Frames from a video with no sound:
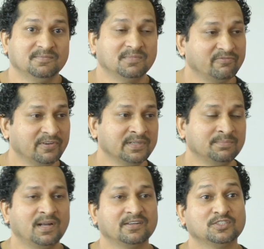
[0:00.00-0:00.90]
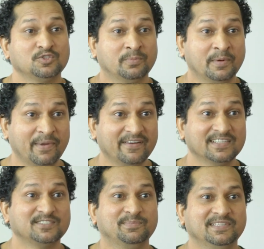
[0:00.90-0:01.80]
My favourite part is to prepare
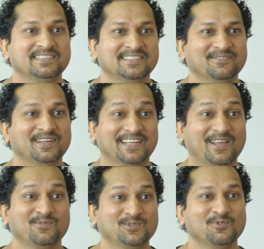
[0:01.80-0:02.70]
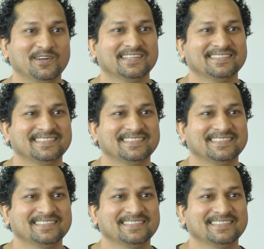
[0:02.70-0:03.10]
recipes when I come to work.